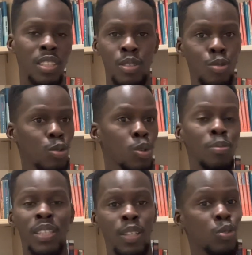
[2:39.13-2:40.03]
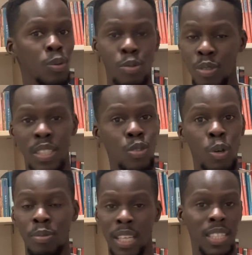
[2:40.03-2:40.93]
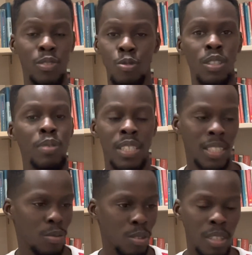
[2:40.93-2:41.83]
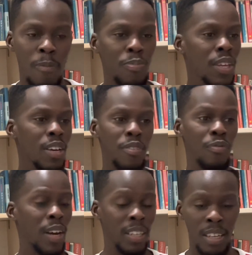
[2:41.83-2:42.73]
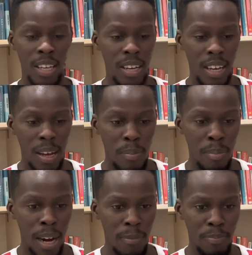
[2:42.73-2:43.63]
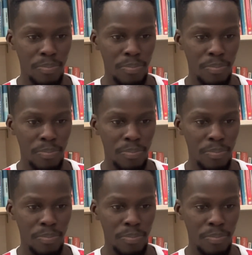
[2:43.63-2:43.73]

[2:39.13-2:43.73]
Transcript: He's not top 10, top 20, top 30 goalkeepers in the world. Fine. But